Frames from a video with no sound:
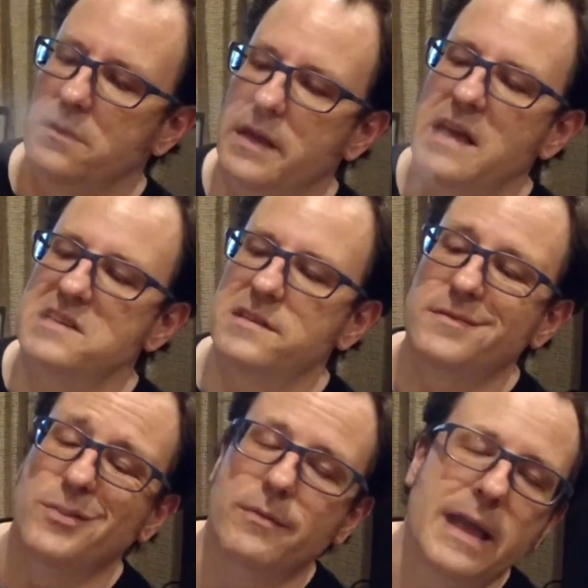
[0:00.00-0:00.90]
has
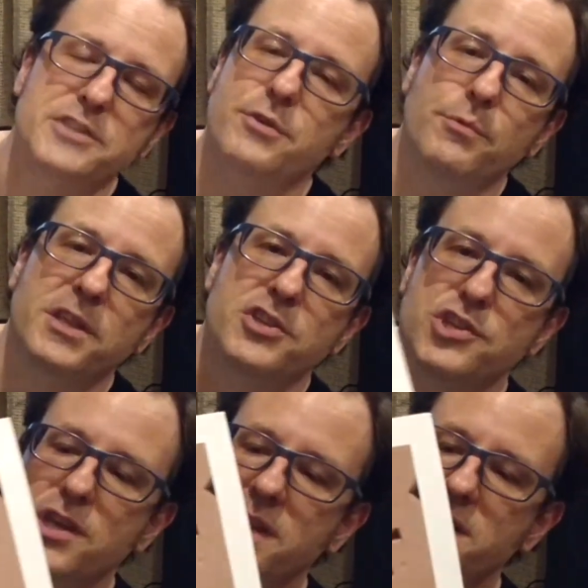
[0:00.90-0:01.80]
the actually really
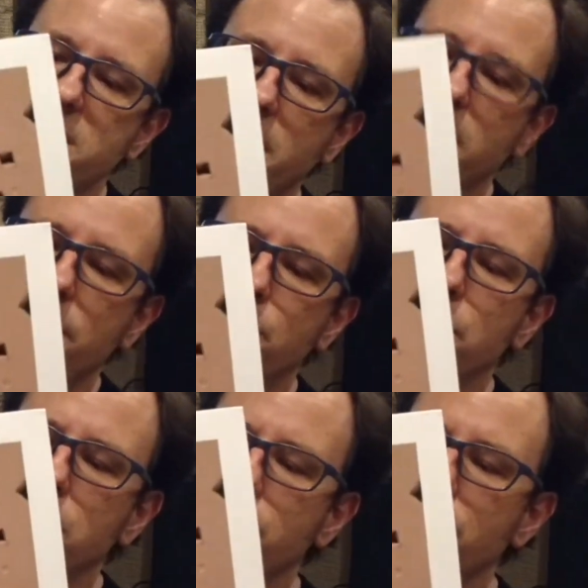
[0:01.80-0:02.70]
shitty title of
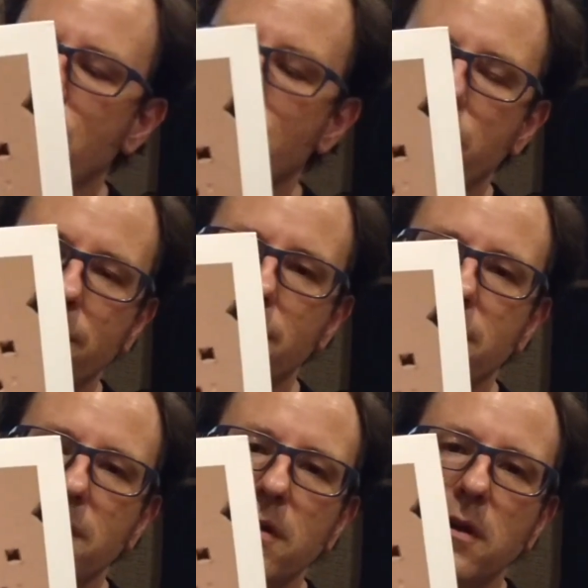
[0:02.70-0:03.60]
Blue York.
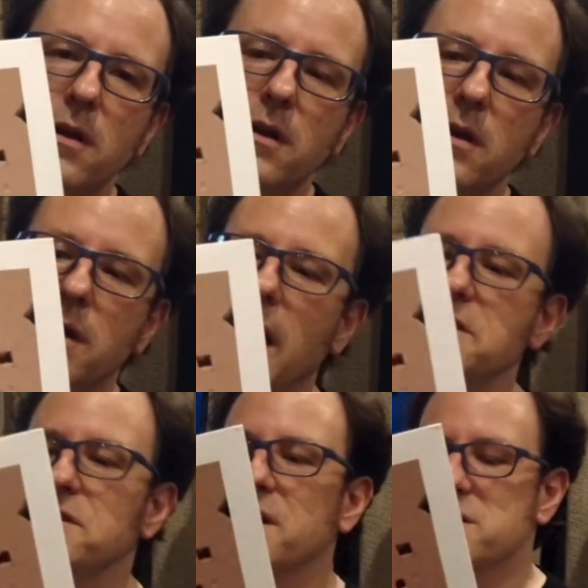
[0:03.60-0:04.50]
I
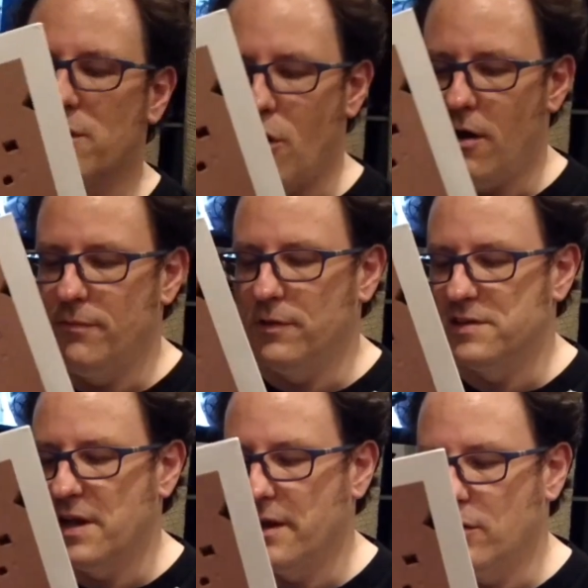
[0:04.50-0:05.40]
actually think that's an awful
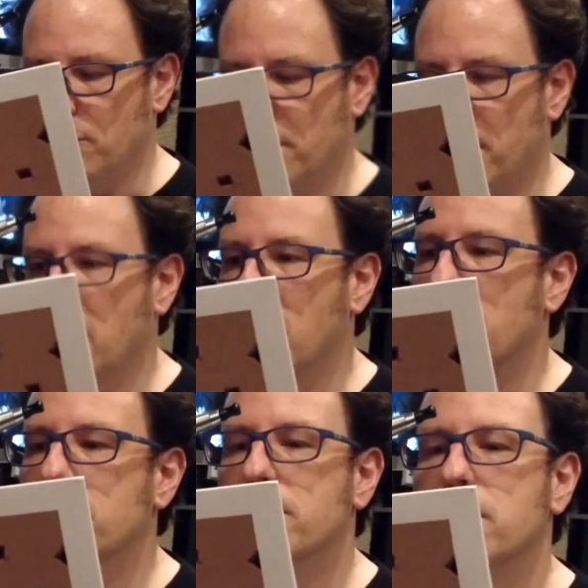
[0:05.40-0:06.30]
title, but
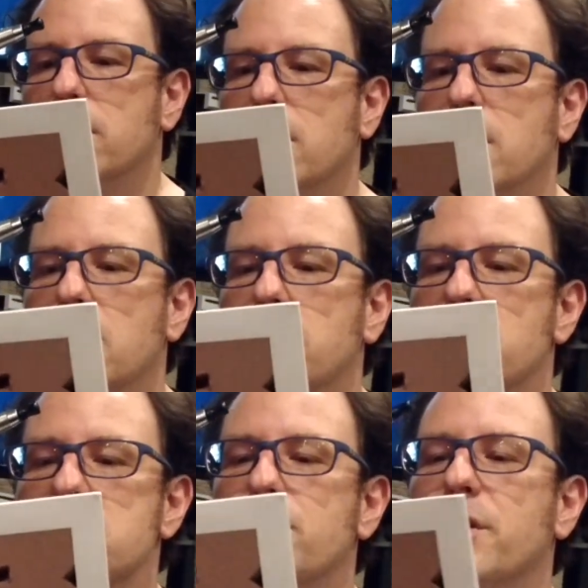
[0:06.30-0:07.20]

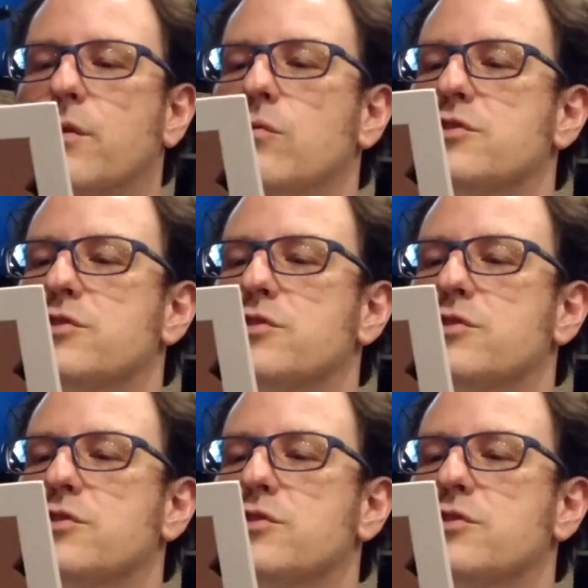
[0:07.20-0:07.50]
there's some really cool